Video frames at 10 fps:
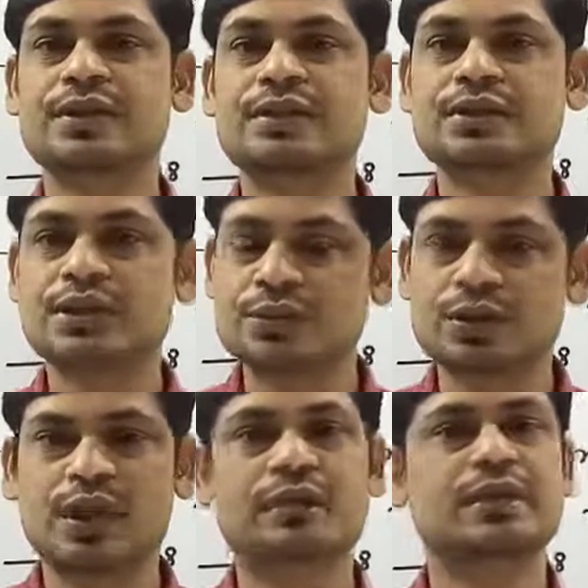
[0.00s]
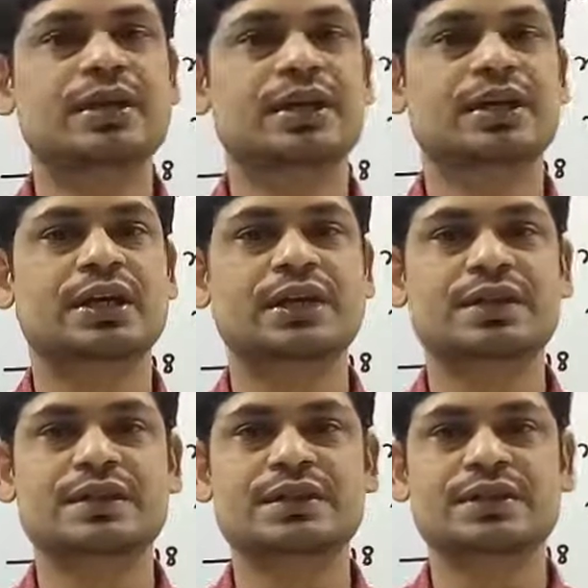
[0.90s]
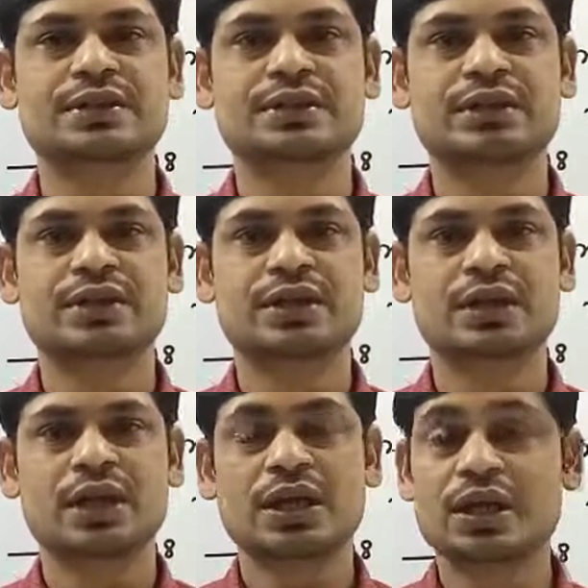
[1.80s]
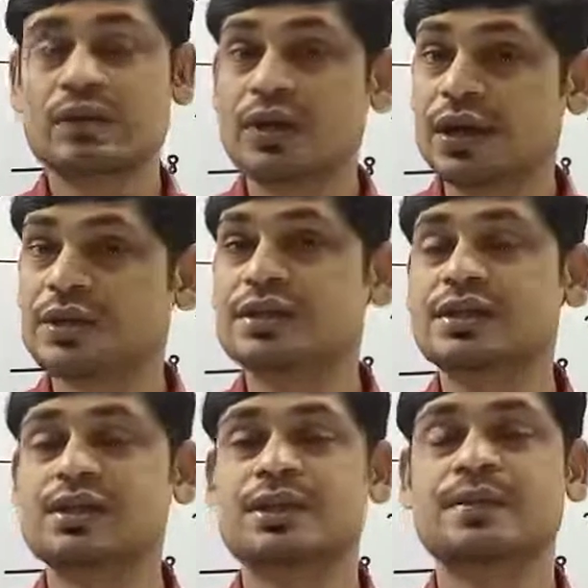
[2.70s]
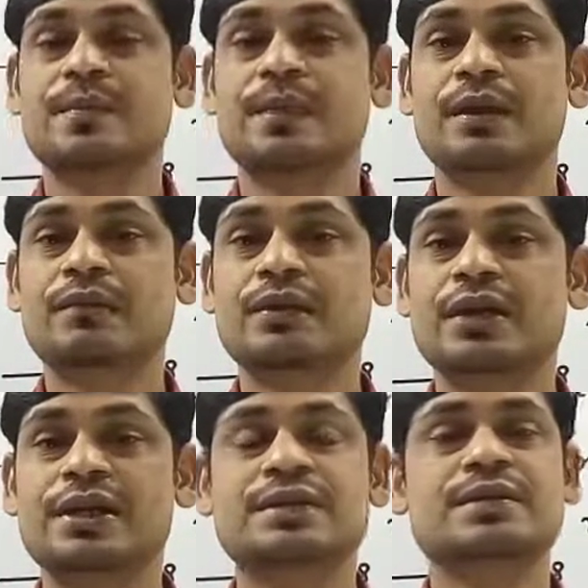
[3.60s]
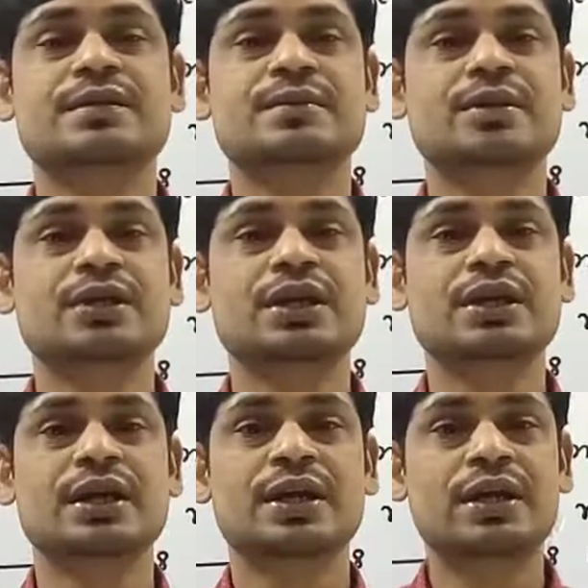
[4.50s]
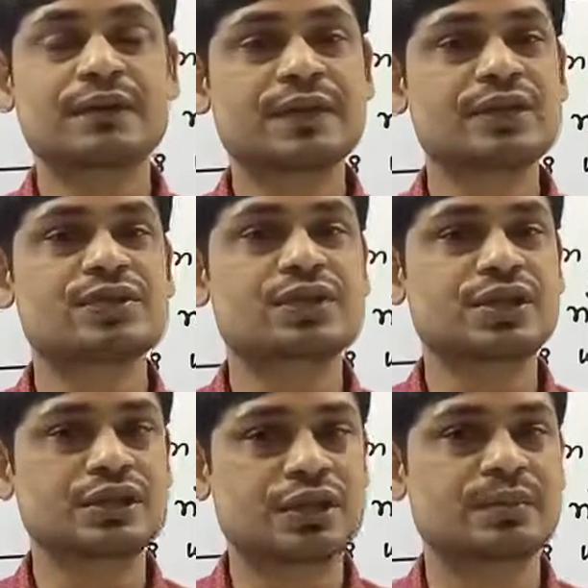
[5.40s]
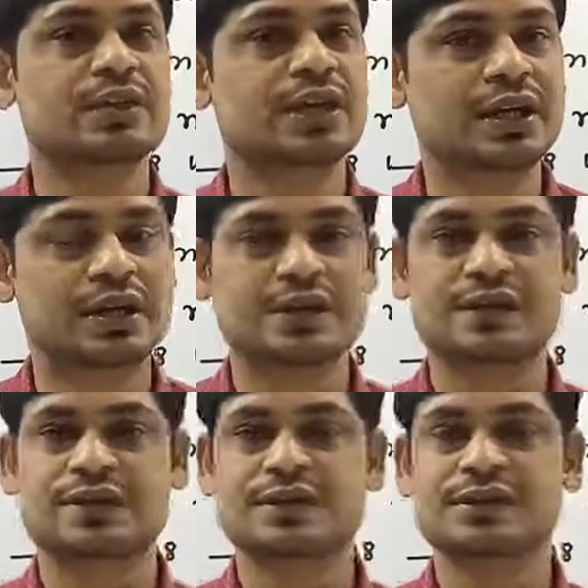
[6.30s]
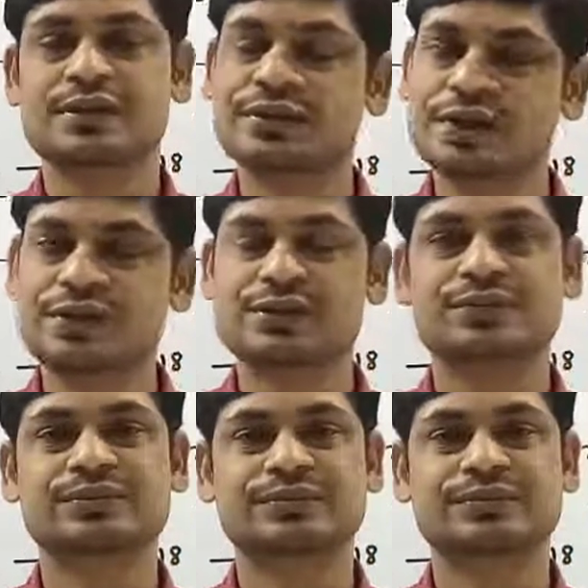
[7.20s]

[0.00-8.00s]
is the thermogravimetric analysis. In our next lecture, we will discuss about the differential thermal analysis. Thank you.